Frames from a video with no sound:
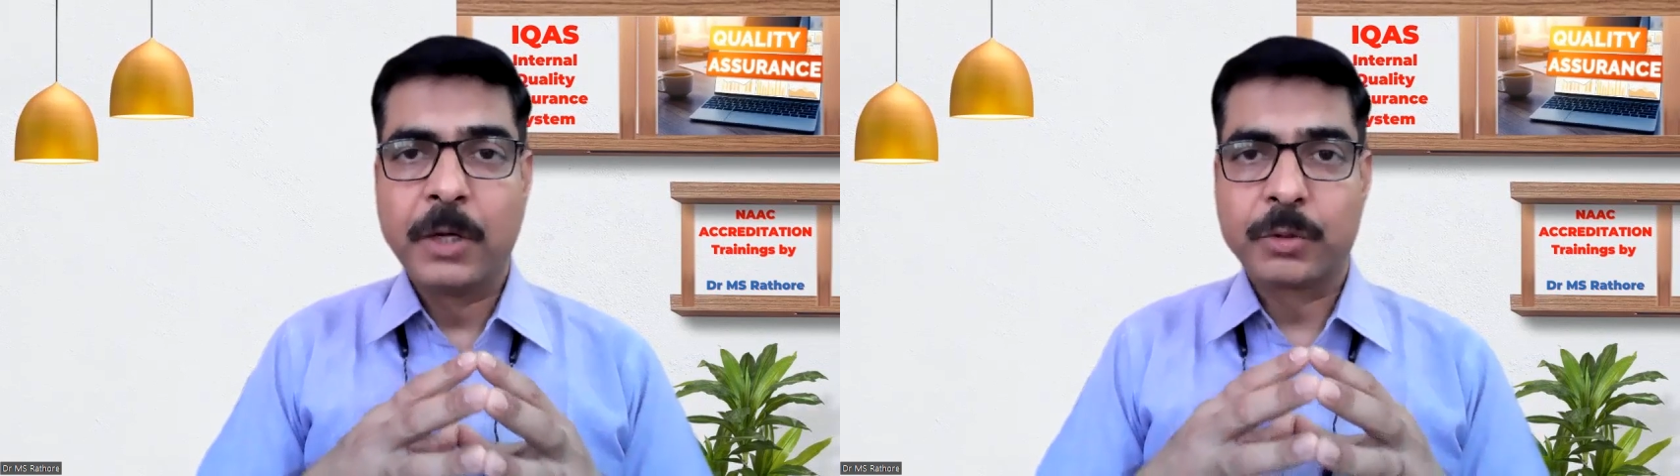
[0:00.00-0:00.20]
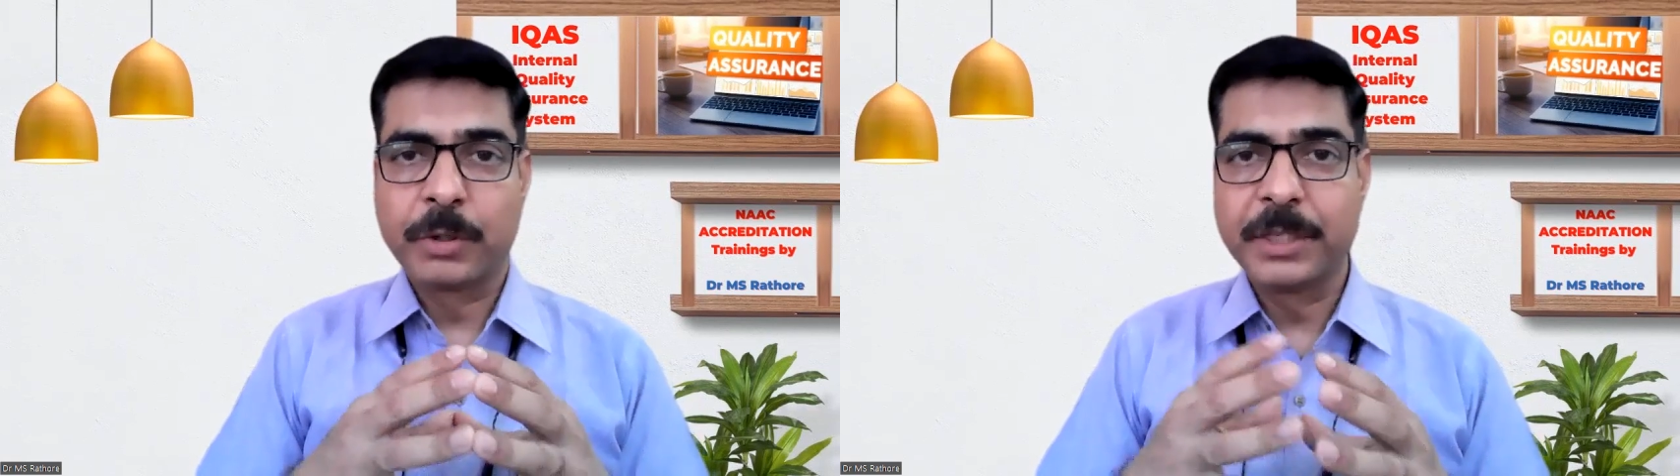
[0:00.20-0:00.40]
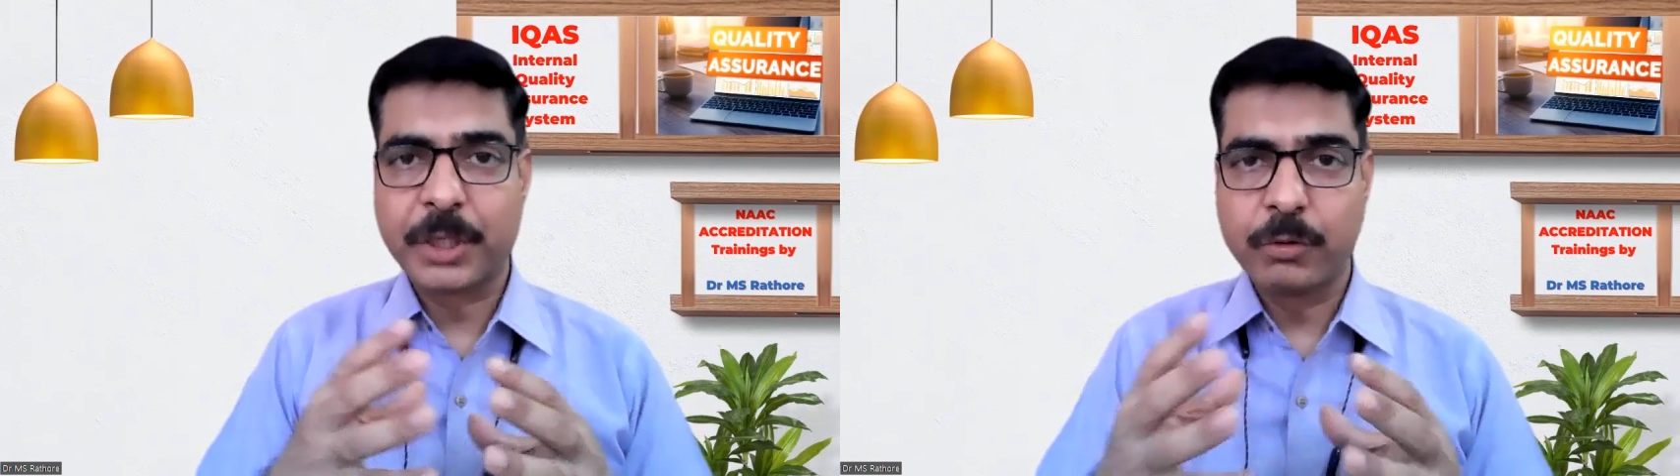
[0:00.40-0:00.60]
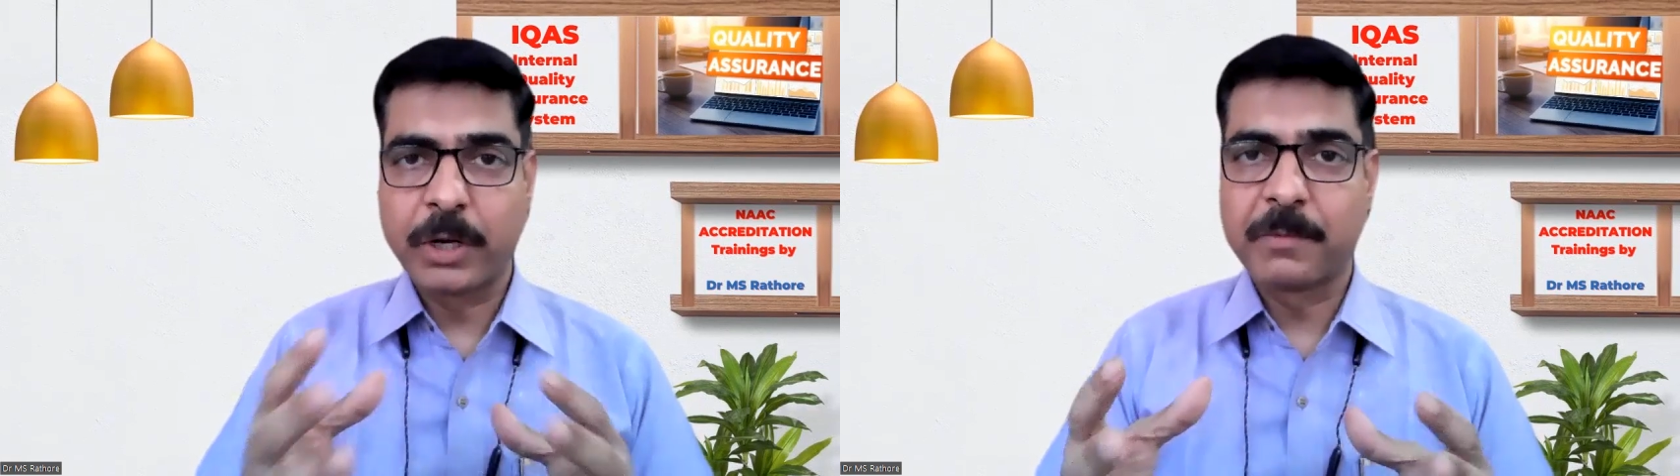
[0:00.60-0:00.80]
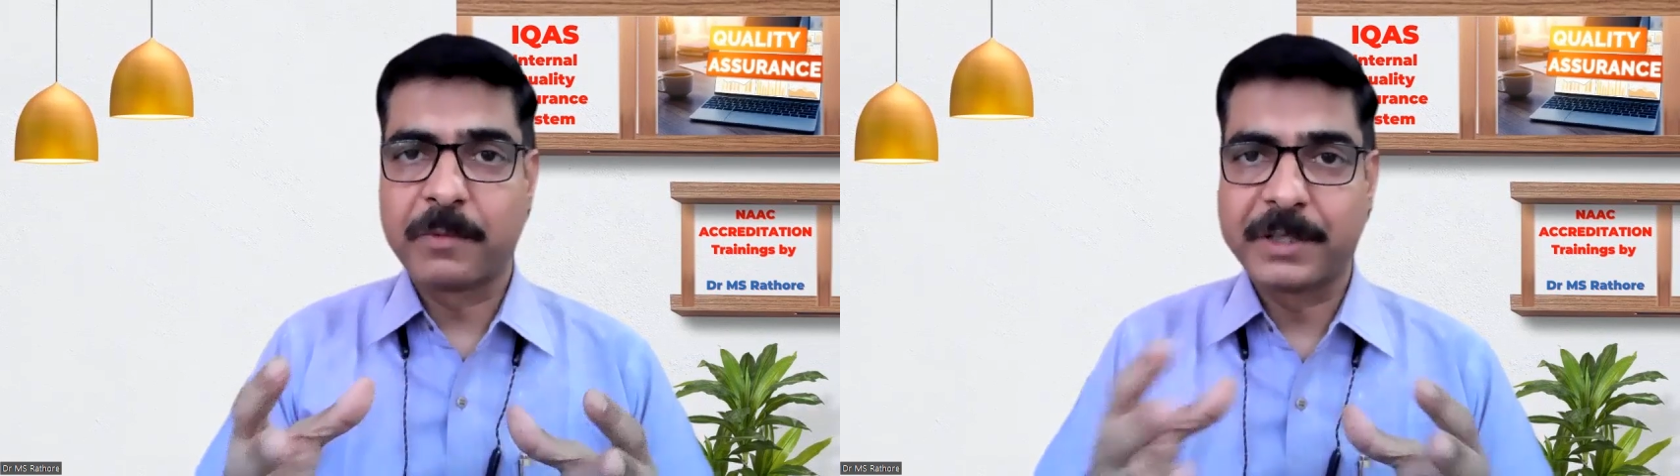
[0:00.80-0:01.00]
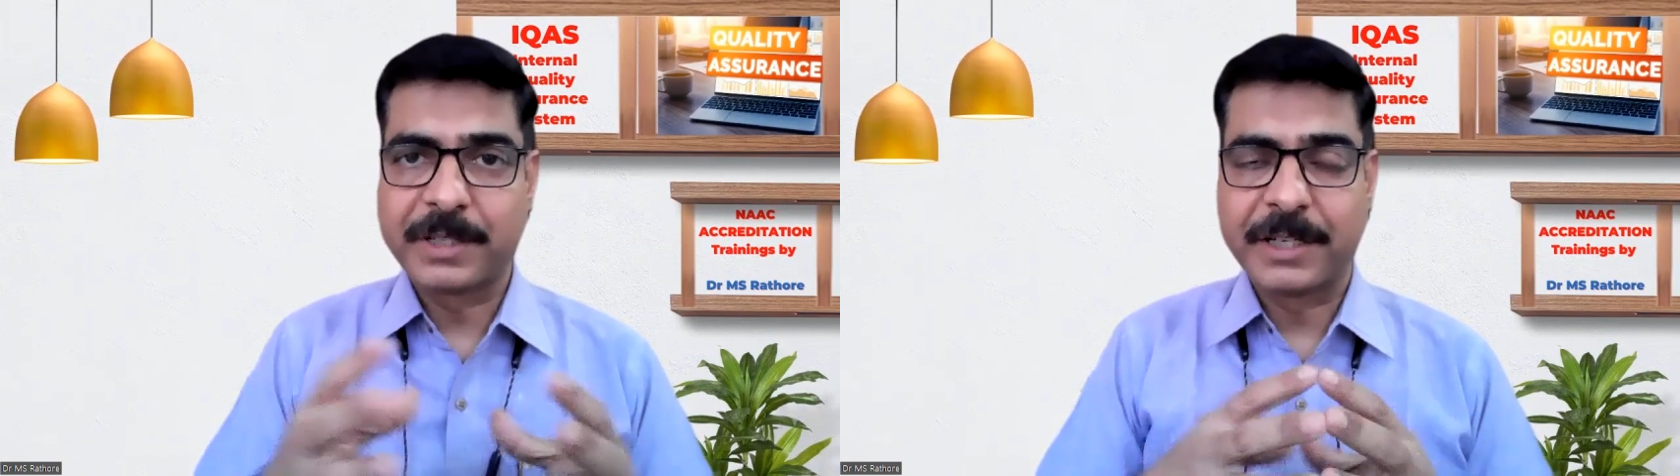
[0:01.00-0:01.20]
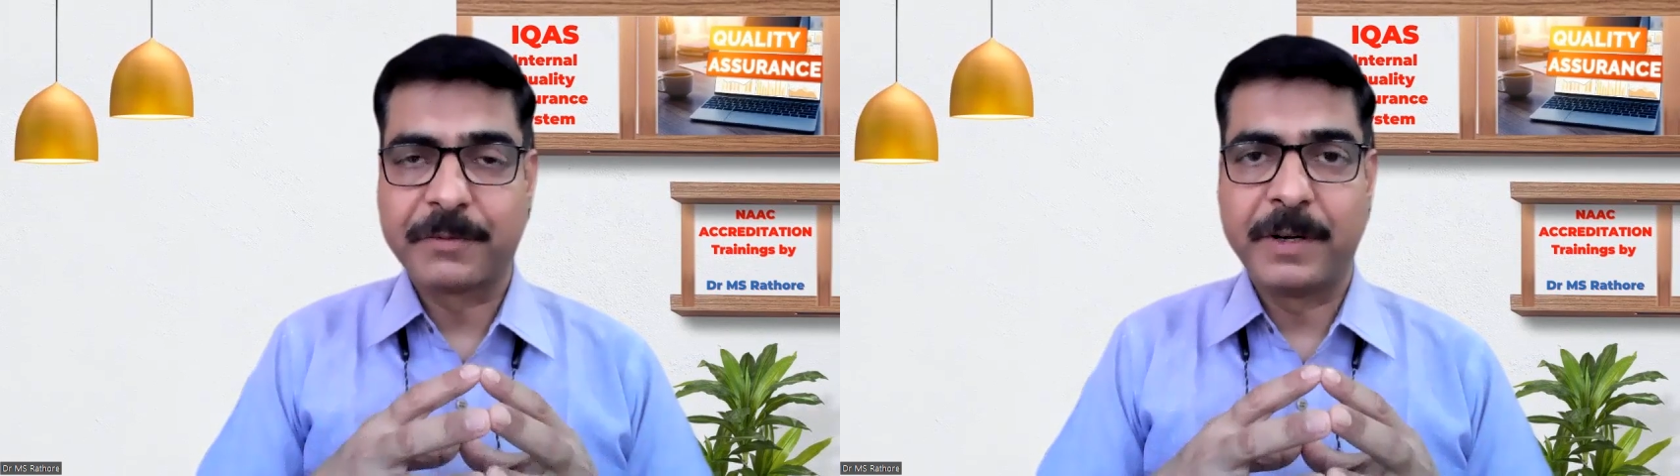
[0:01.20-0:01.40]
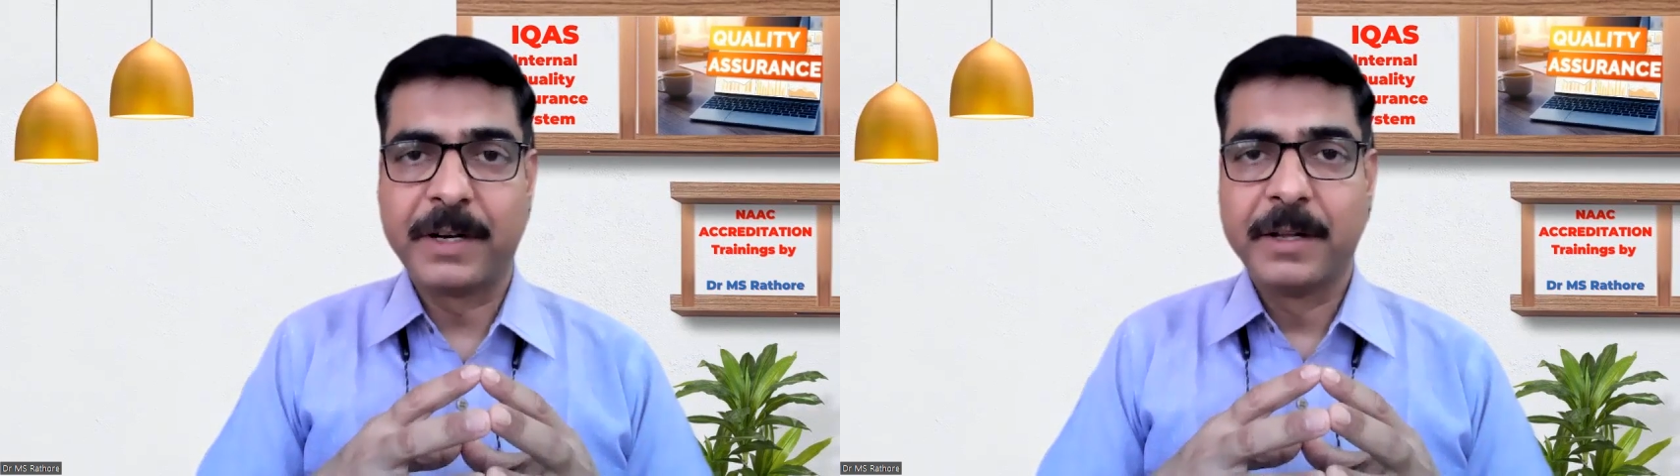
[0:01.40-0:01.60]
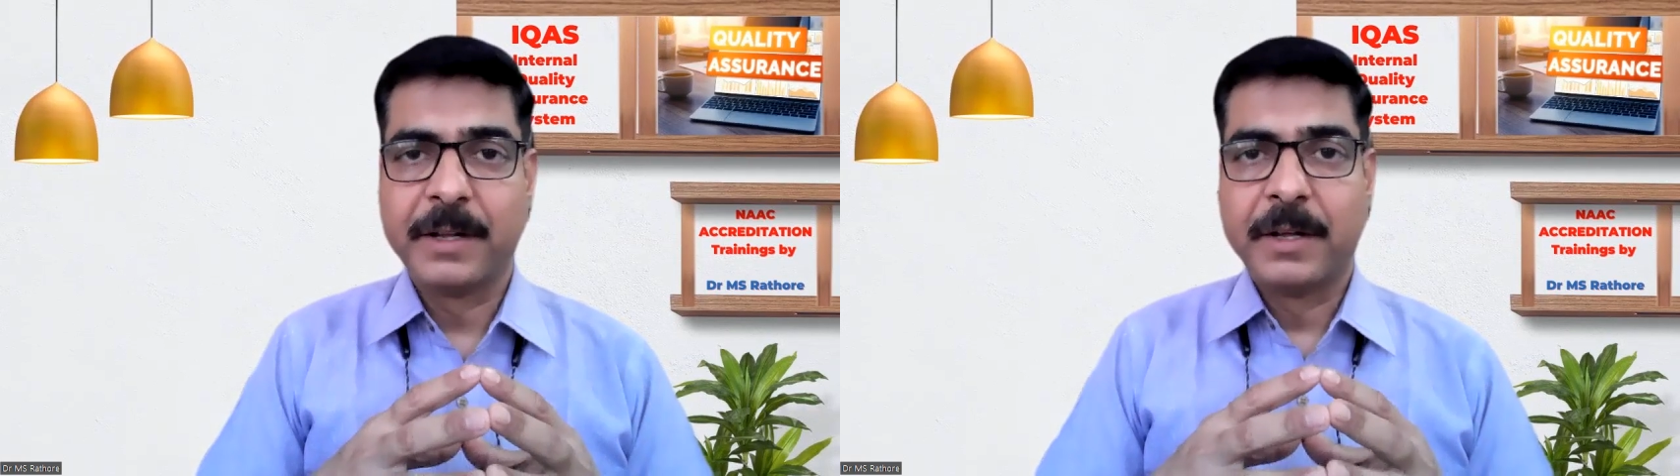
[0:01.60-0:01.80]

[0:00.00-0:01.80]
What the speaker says: So in this QNM, once it is filled,